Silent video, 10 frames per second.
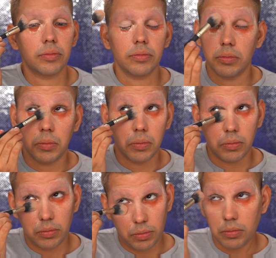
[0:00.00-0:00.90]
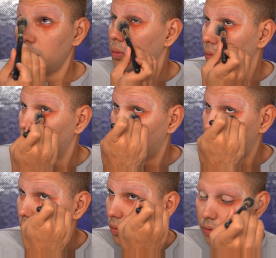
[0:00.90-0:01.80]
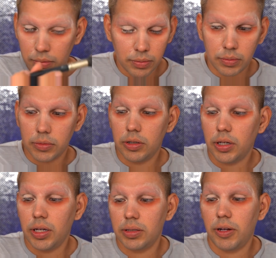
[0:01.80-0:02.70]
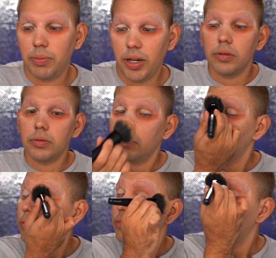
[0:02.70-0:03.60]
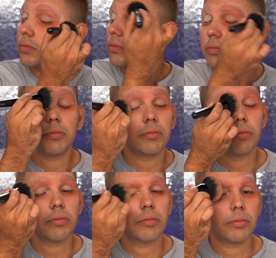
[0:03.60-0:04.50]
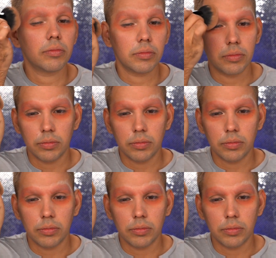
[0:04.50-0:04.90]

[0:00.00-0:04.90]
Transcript: Once that's all blended out, I'm just going to go ahead and set it using that same Coty Airspun powder.